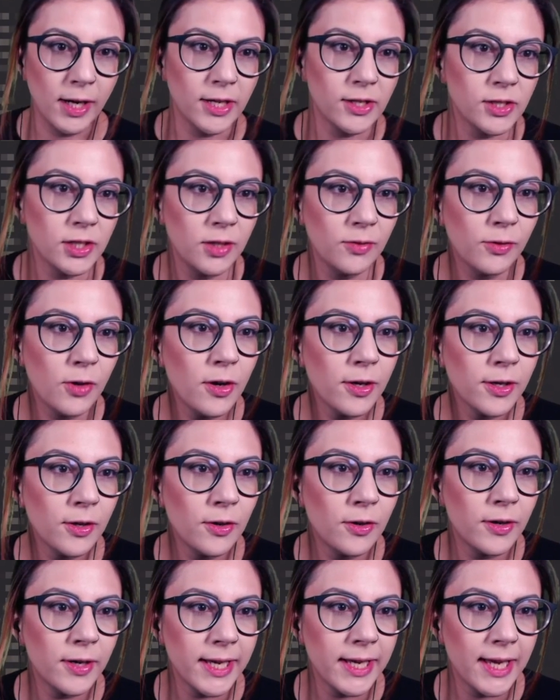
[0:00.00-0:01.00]
so you've got
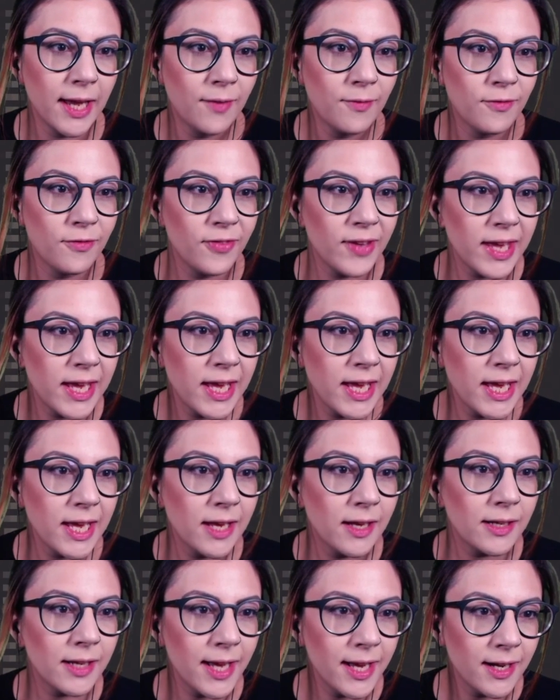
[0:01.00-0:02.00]
your
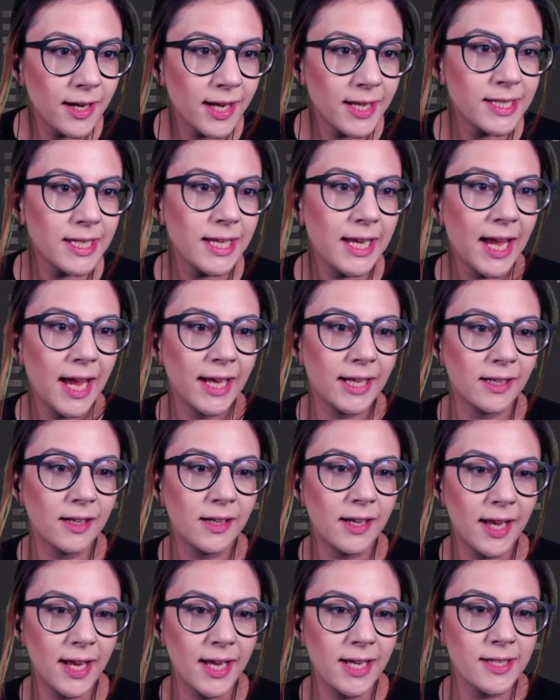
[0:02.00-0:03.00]
env, client ID, and
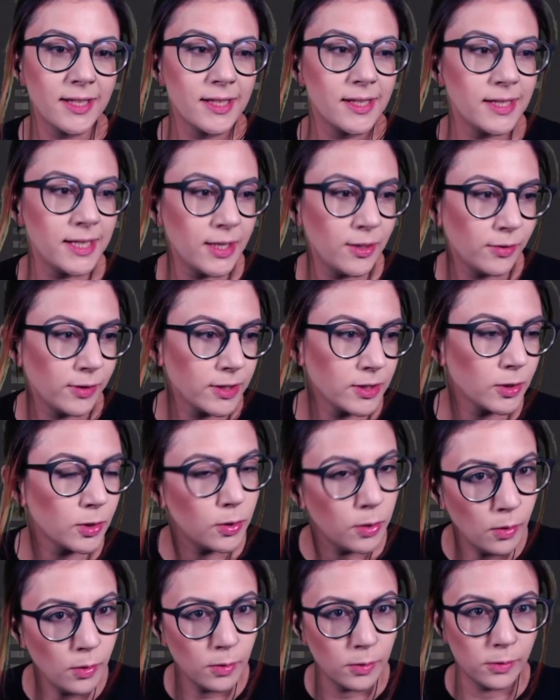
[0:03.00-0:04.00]
client secret.
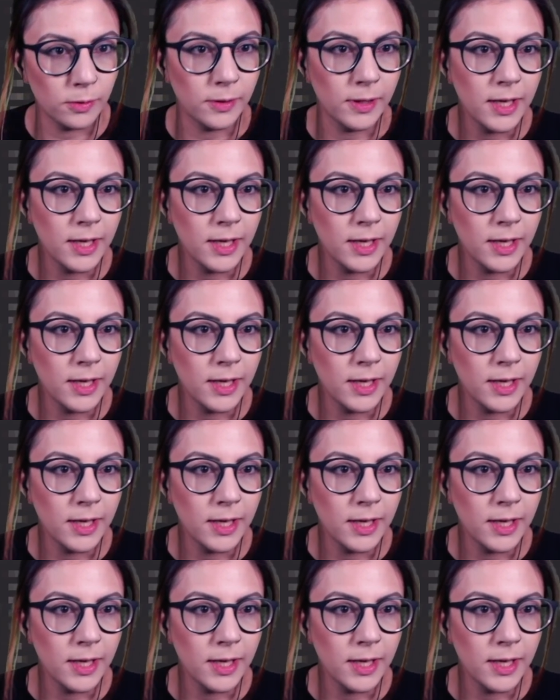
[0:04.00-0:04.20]
Cool.